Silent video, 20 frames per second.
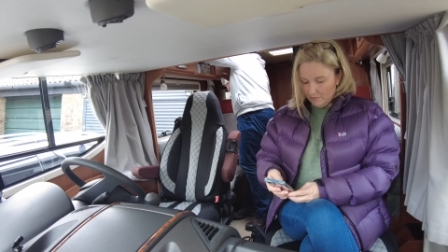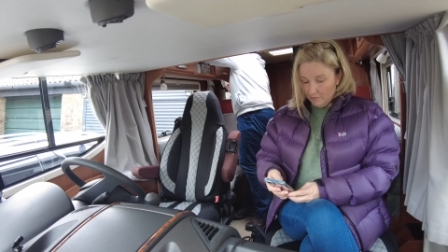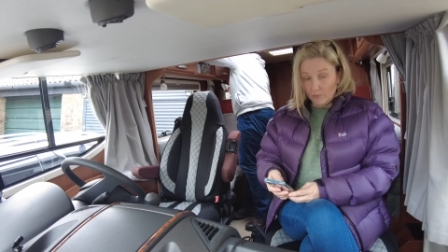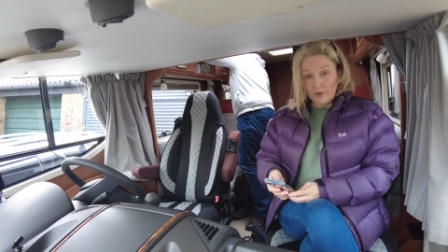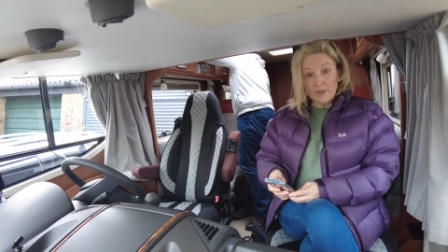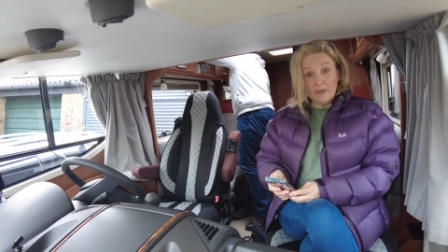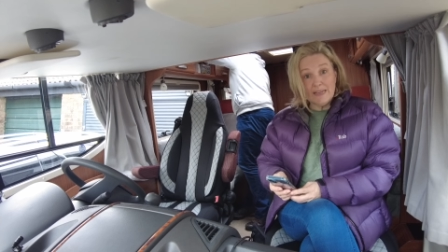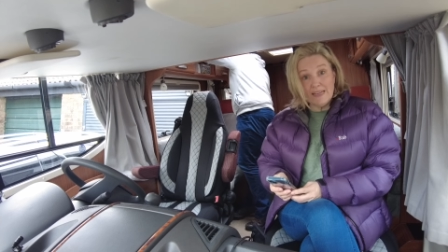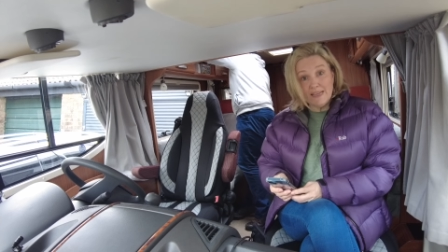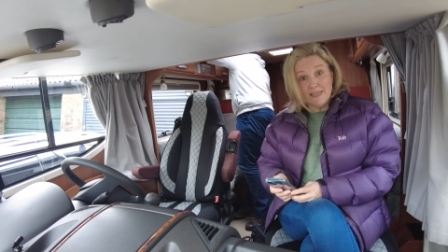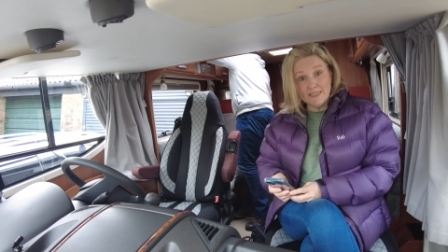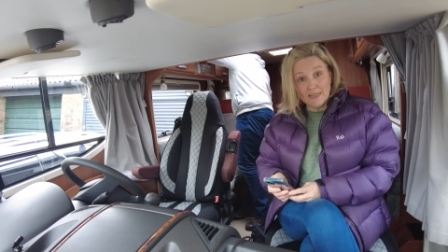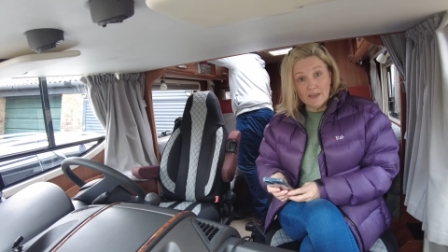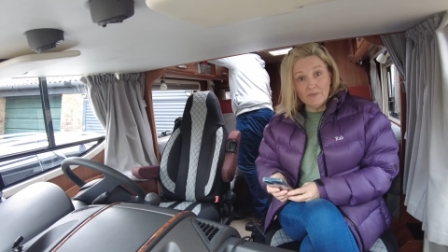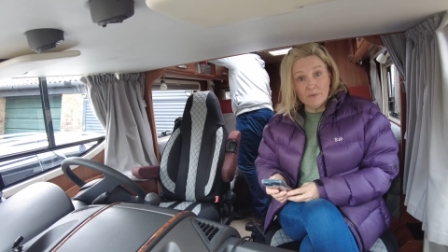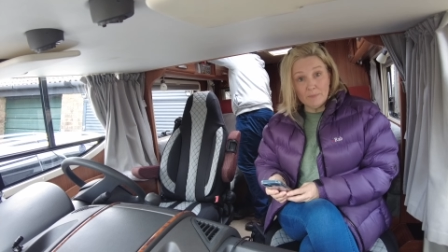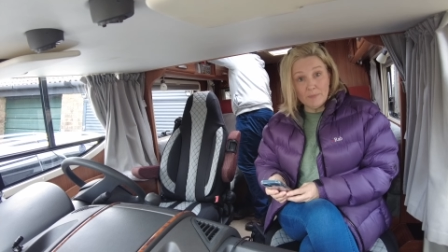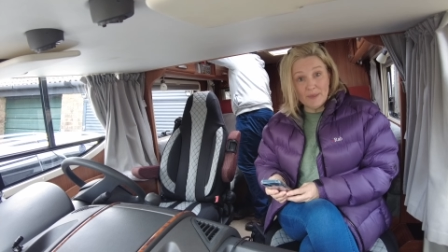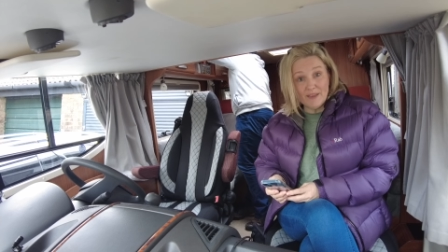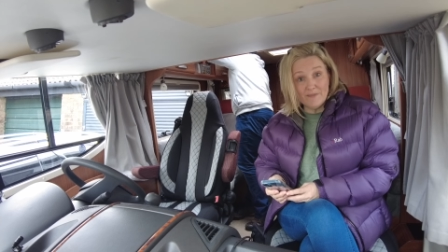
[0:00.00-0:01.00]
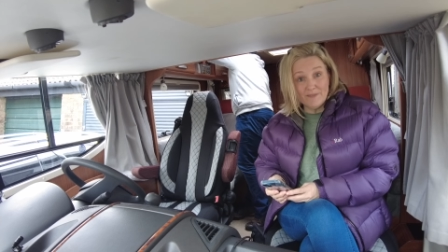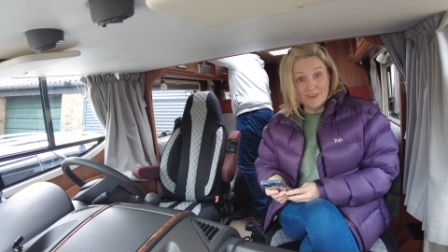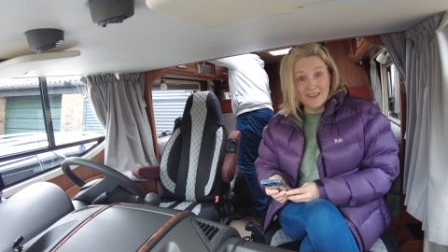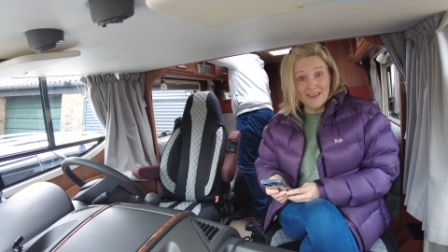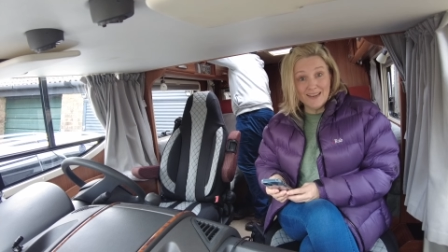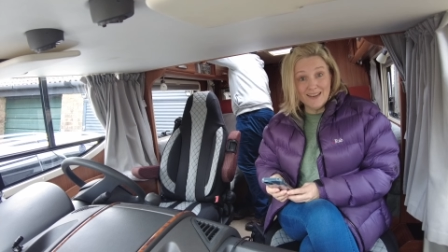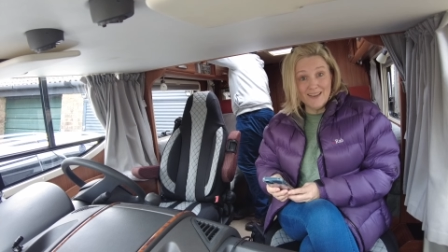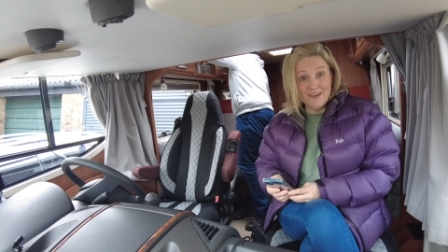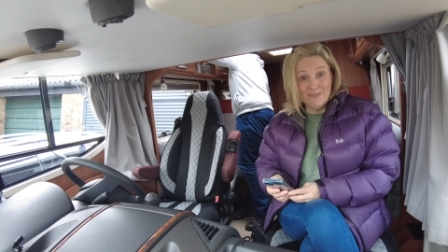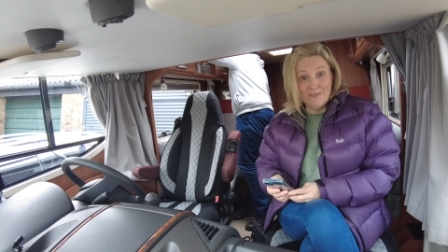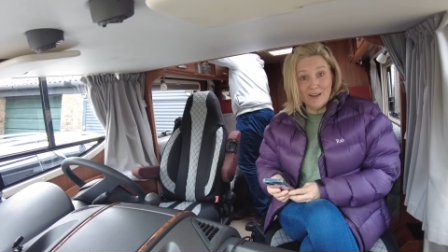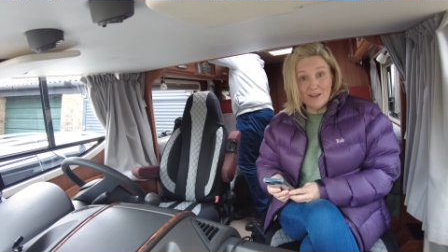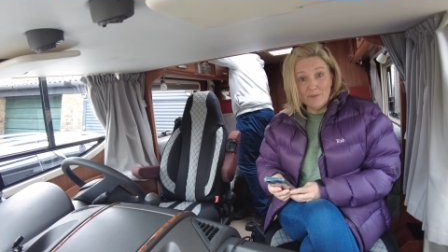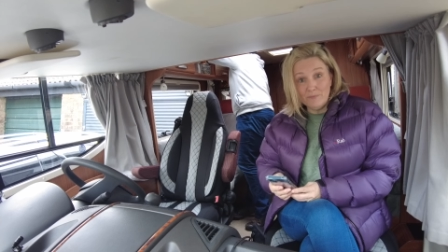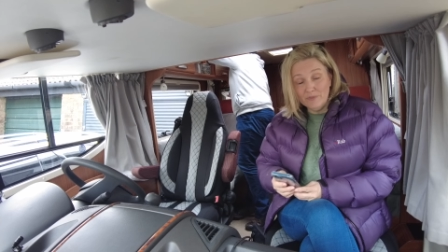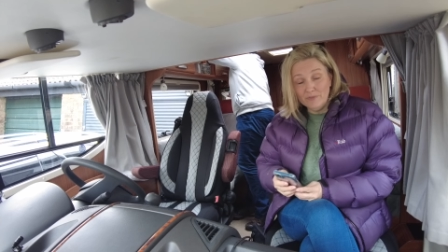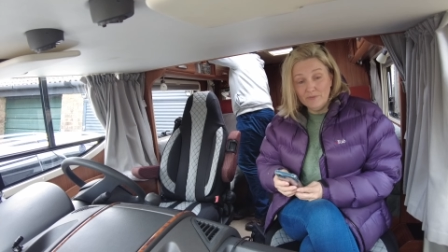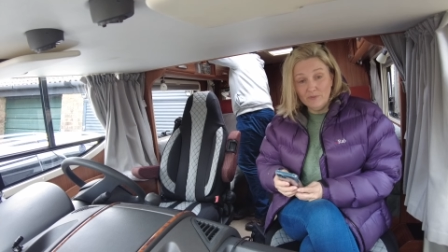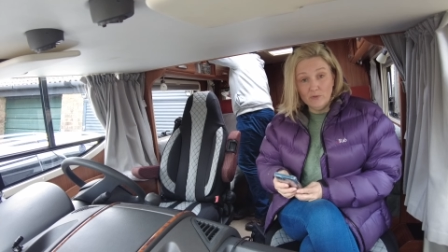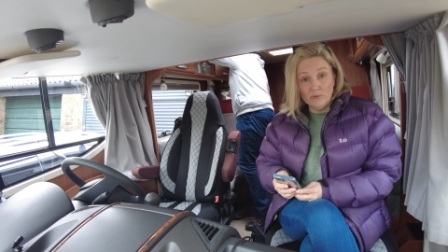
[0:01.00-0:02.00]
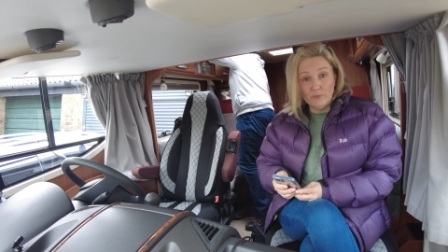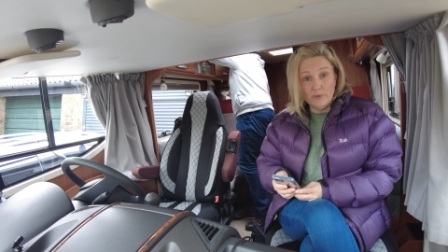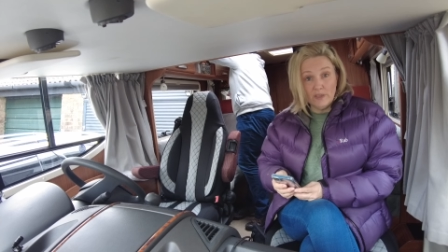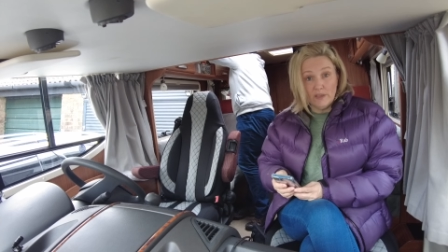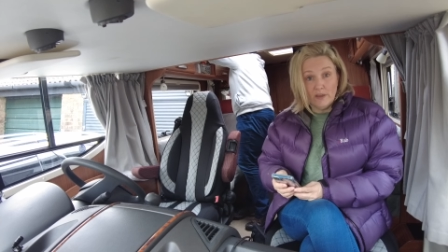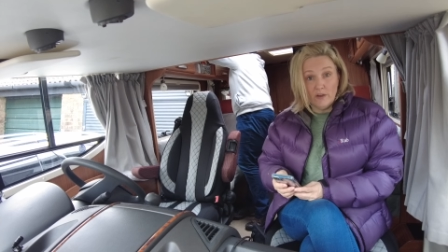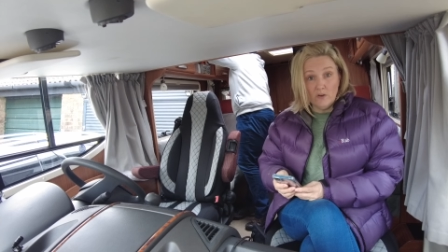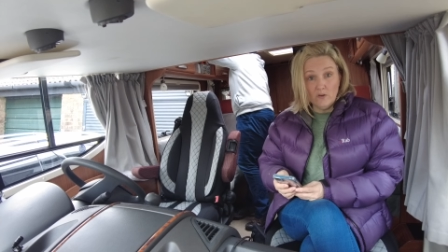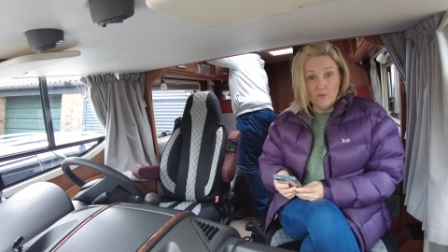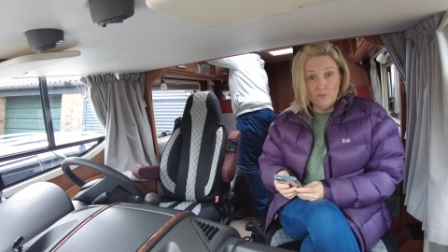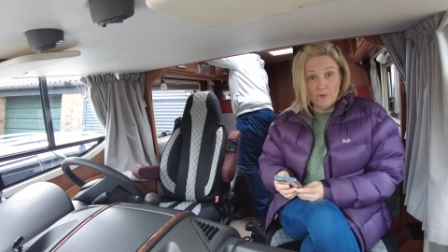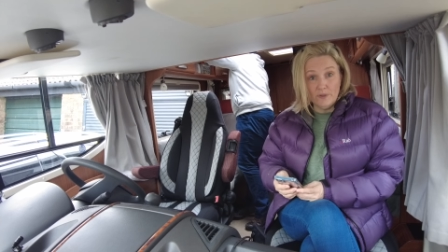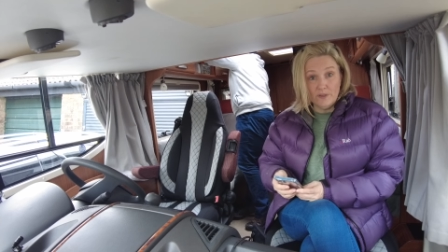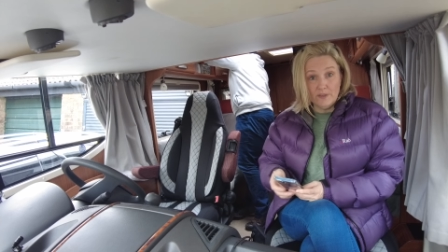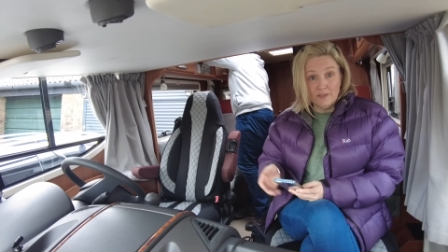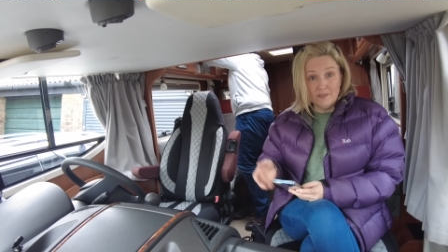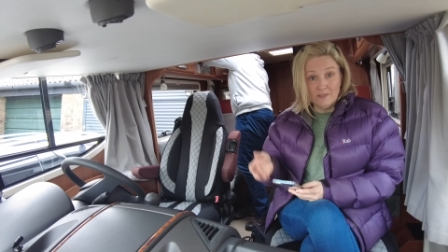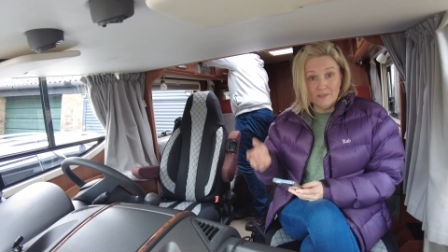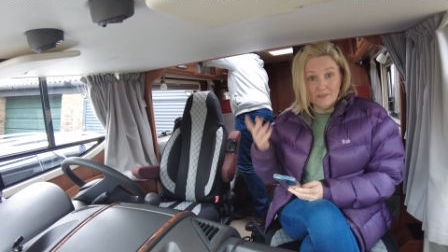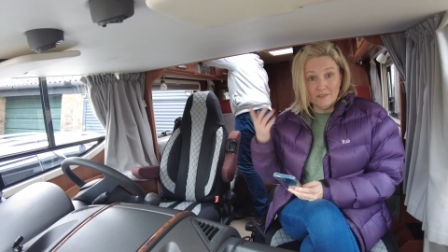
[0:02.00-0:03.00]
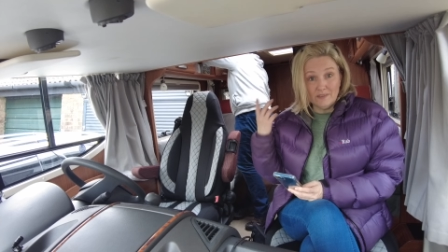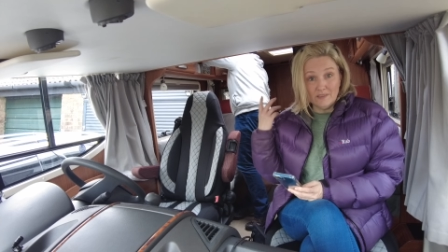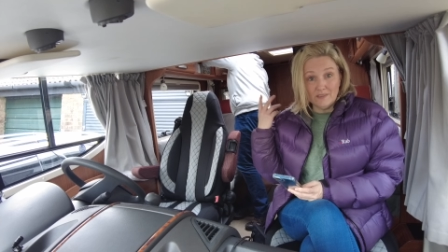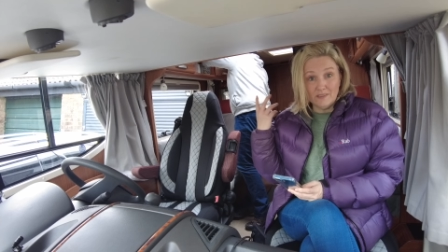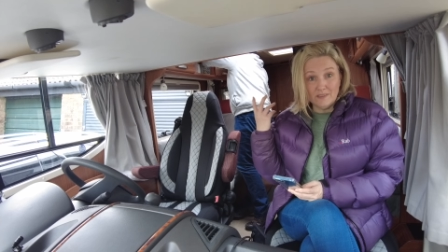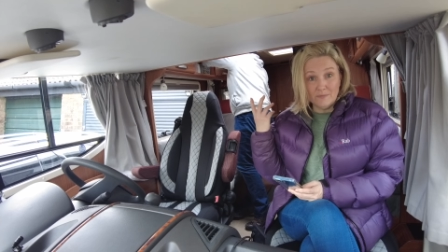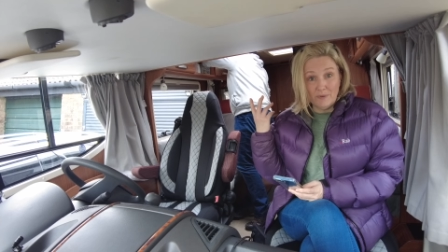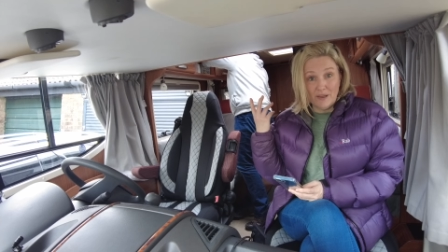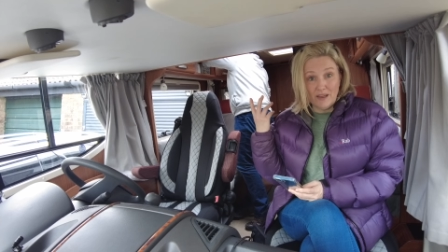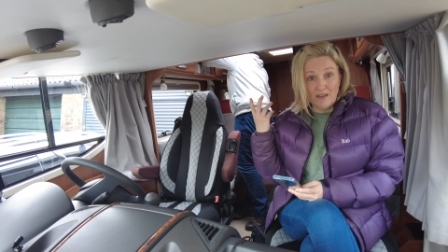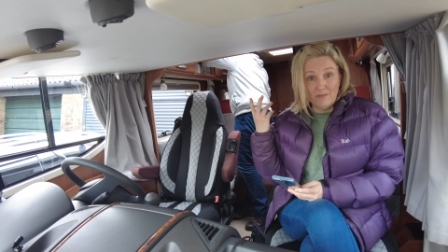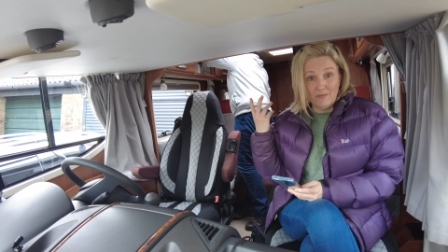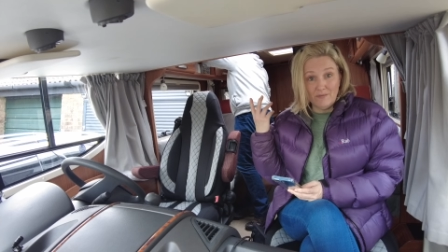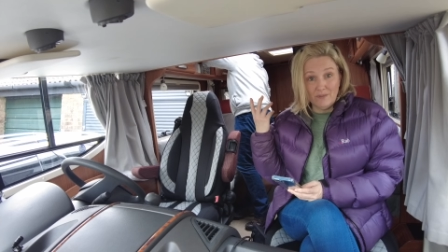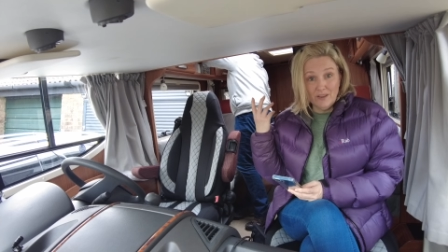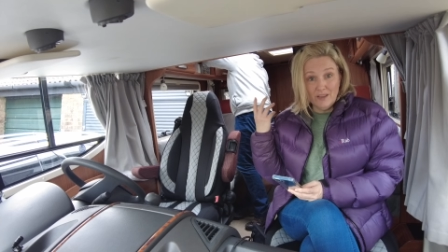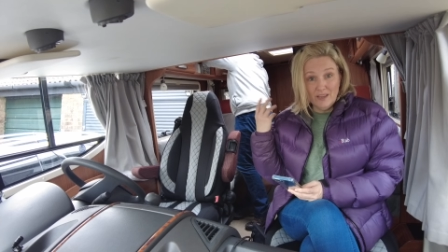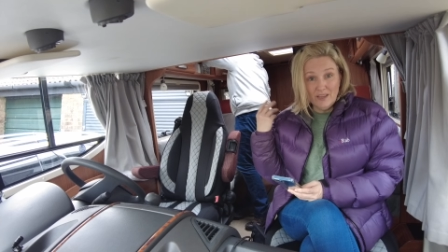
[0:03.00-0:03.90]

We need to have a bit of a clear out before we go, because there's about,